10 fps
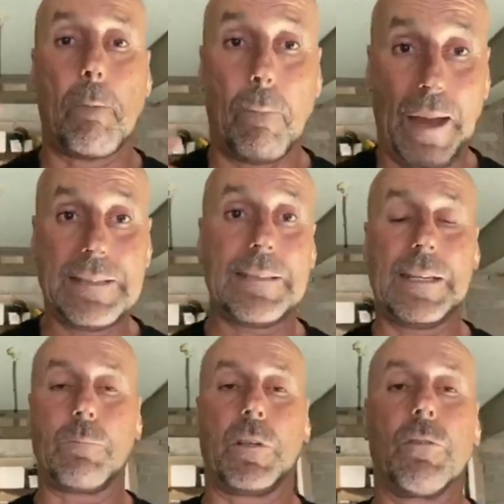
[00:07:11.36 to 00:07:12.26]

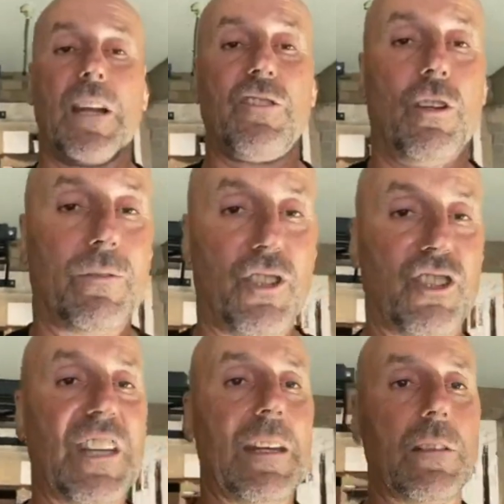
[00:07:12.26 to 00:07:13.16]
basic progression of
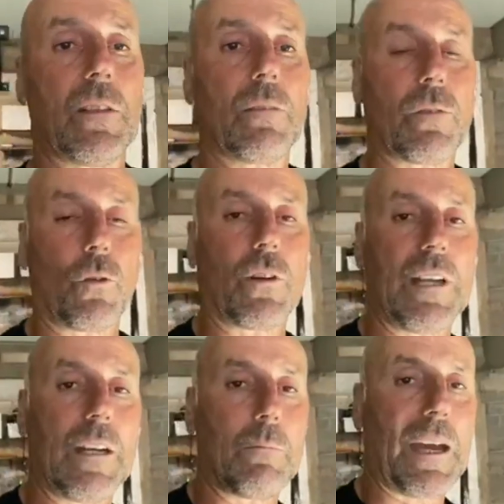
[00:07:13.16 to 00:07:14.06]
just getting to the floor and
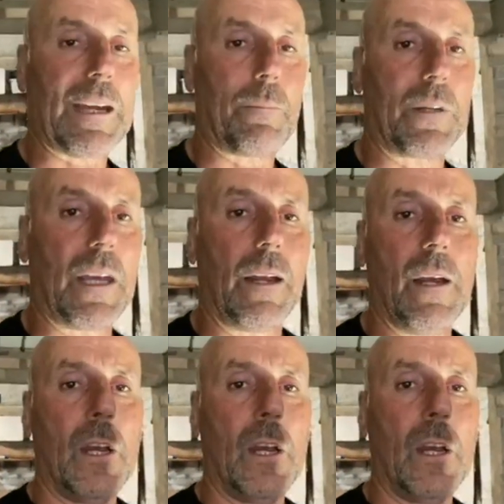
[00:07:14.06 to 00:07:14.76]
getting back up again.